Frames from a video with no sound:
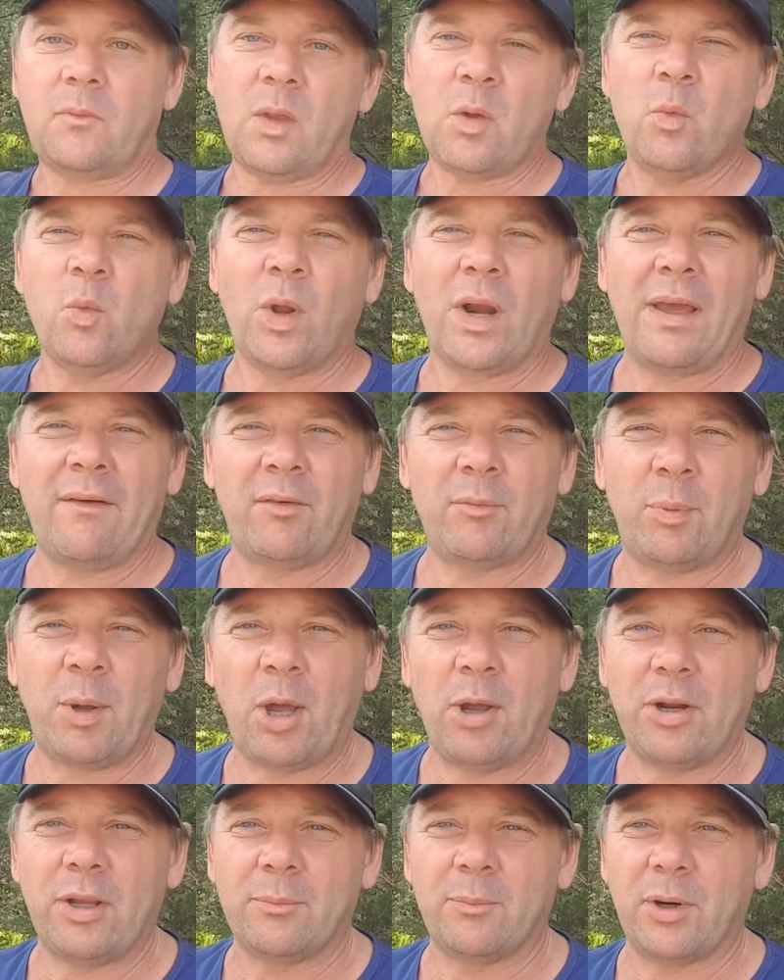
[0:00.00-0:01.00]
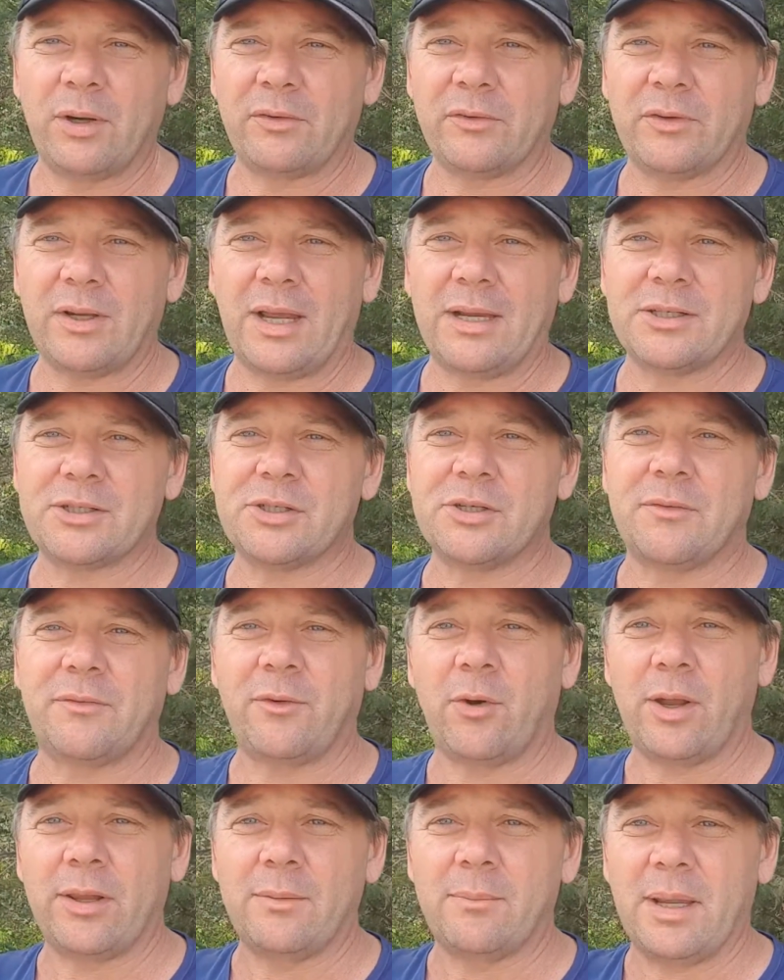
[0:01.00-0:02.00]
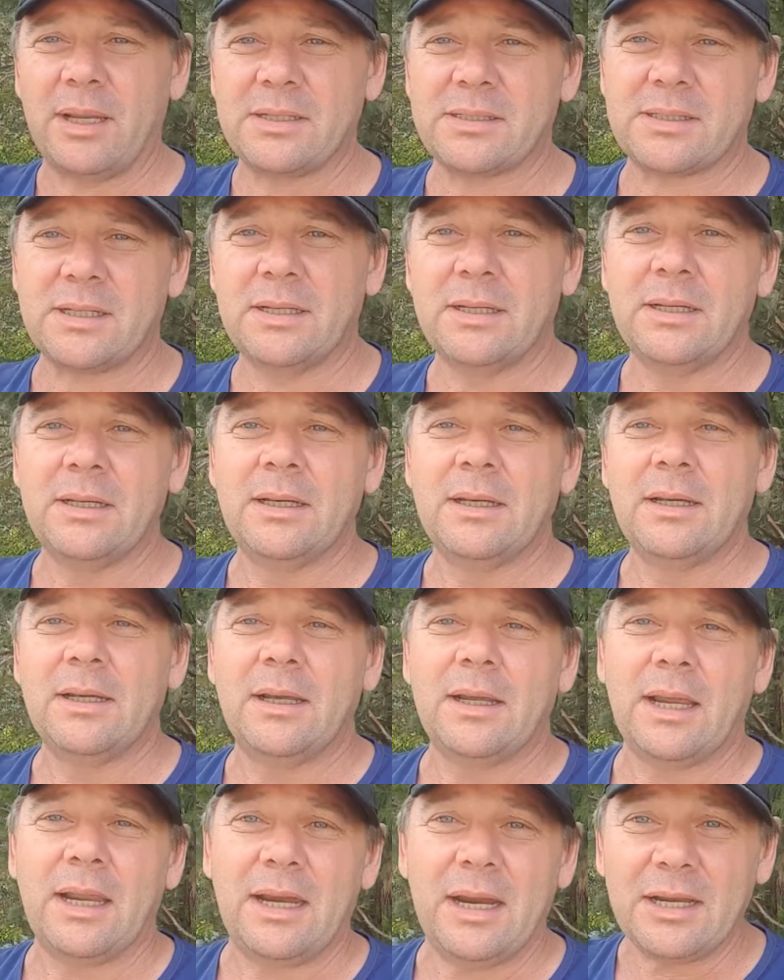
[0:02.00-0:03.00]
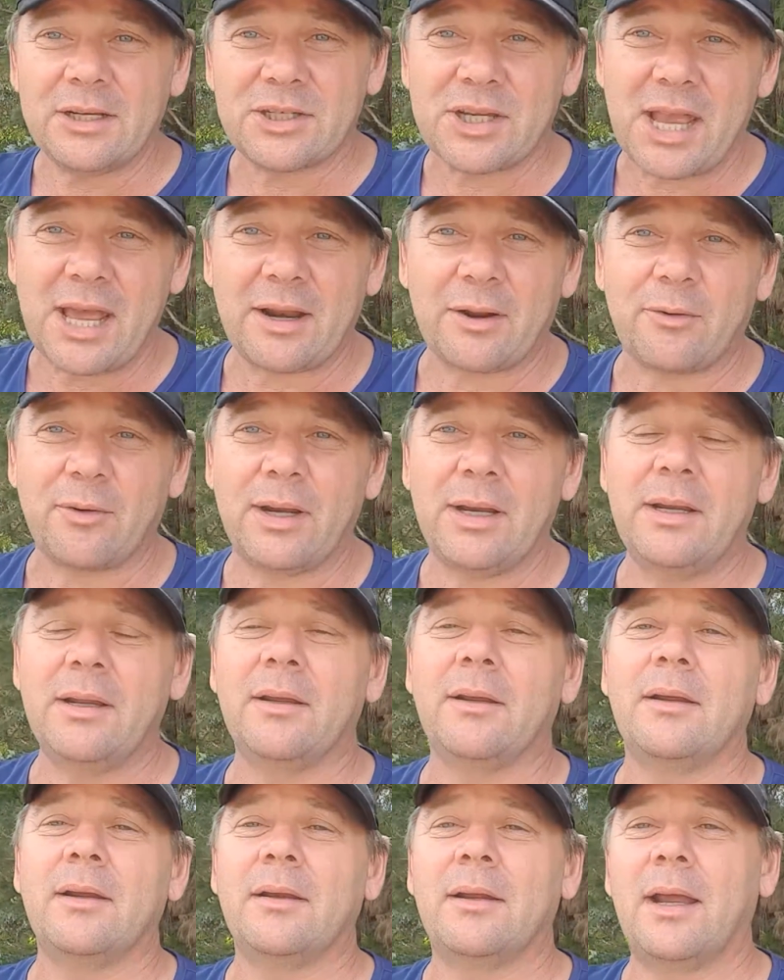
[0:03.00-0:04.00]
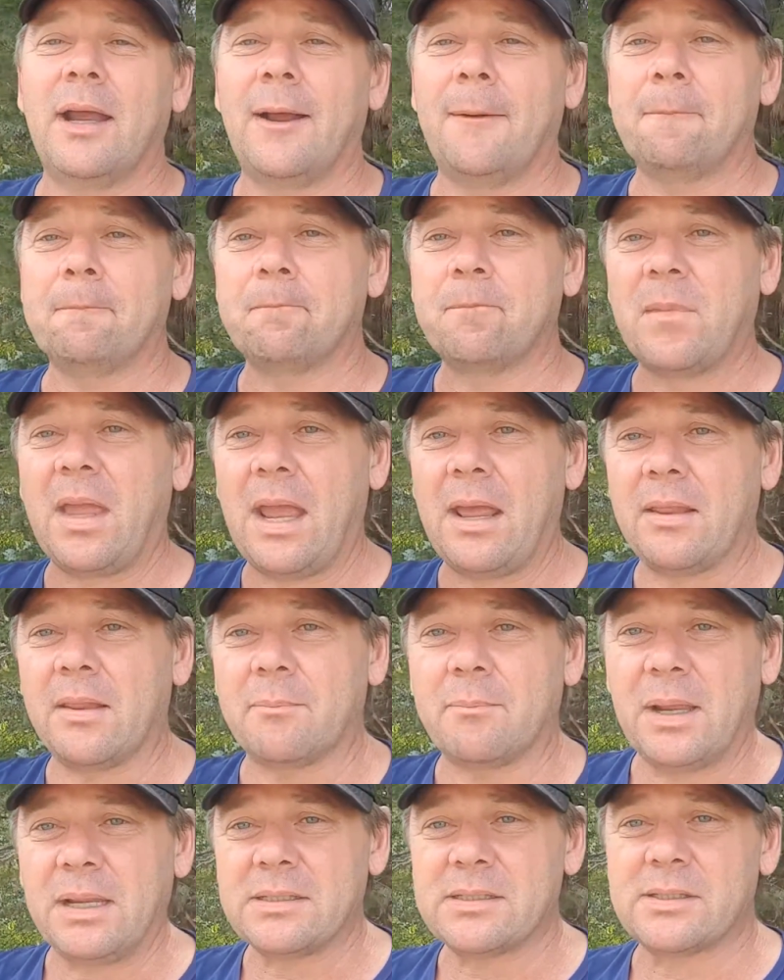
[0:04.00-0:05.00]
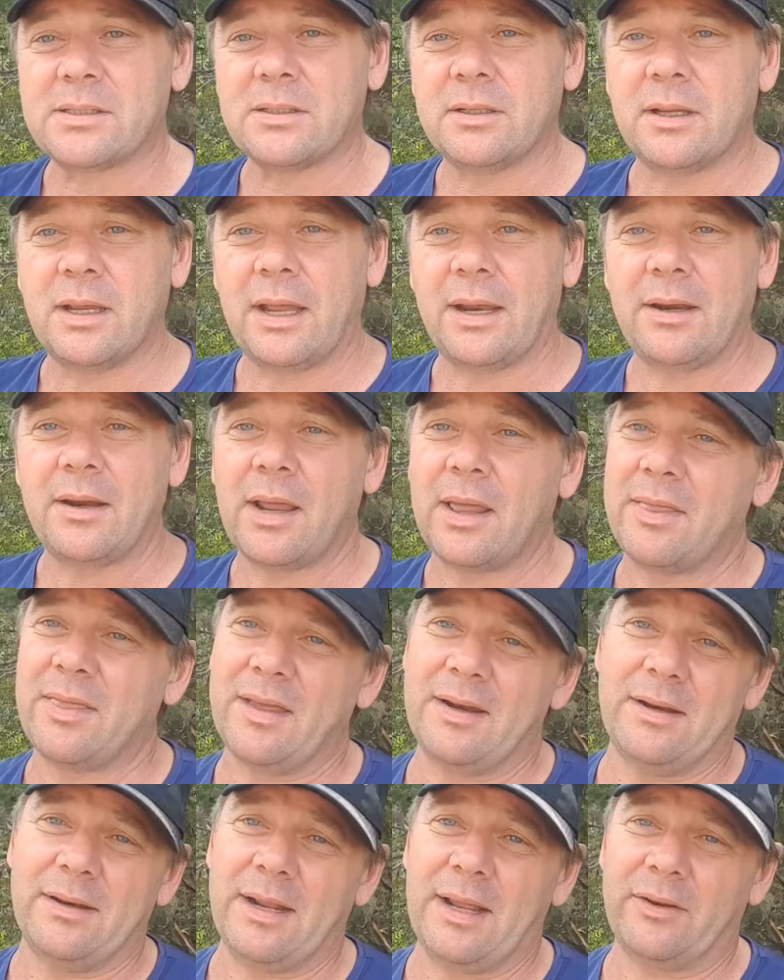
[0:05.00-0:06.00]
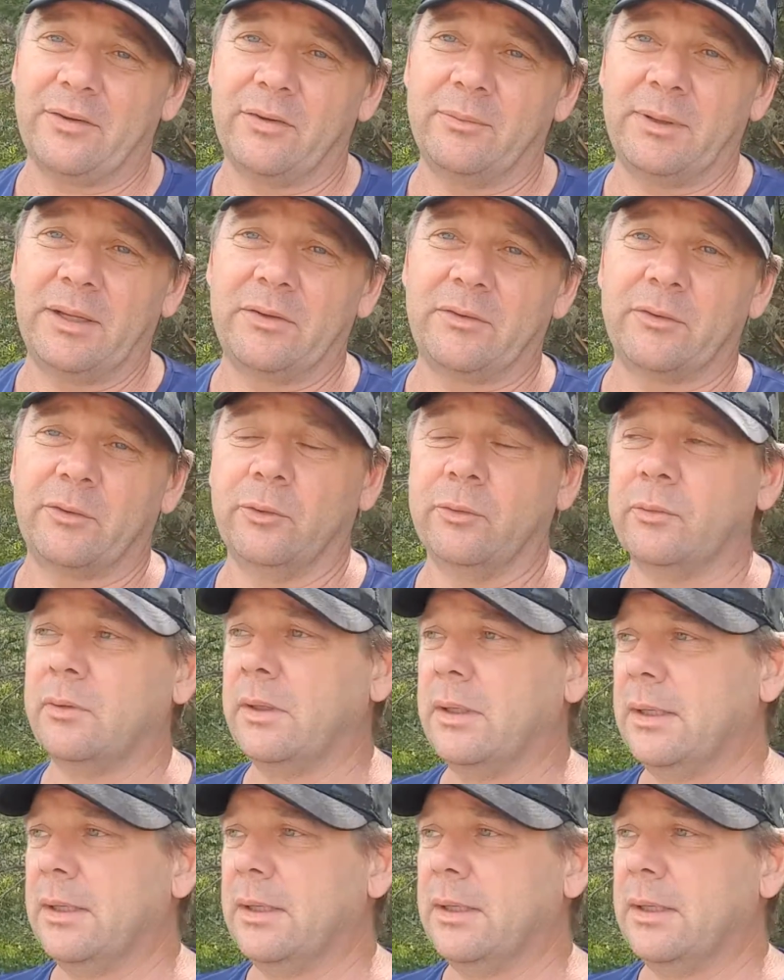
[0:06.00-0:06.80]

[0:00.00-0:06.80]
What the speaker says: we'll have a podium presentation to find the best in each category, and then announce the best school.